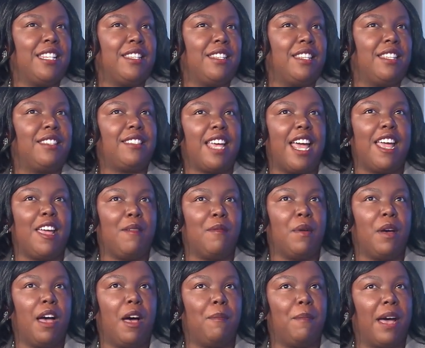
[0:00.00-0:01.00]
the
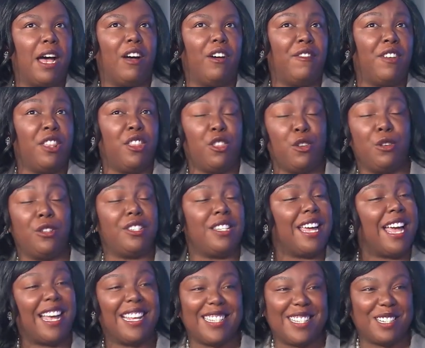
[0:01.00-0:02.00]
same amount of
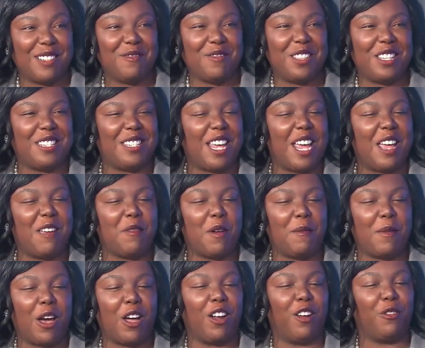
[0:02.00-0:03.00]
enthusiasm, the same
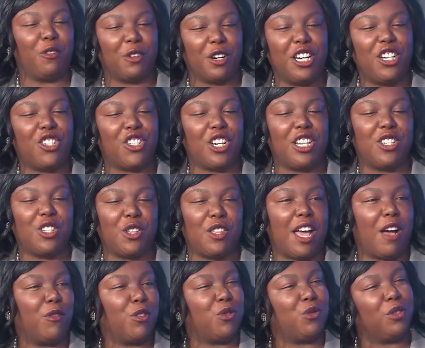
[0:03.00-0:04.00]
amount of reach. And so
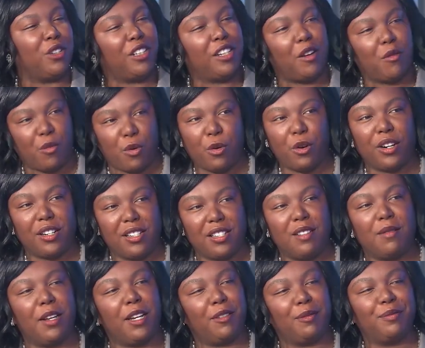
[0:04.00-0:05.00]
that was really important
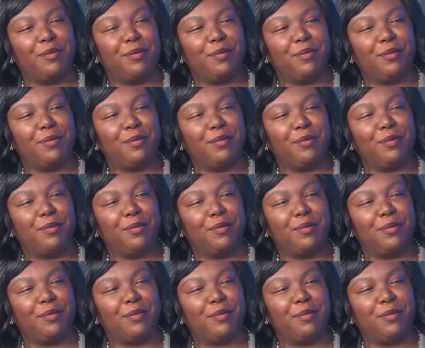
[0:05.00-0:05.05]
to me.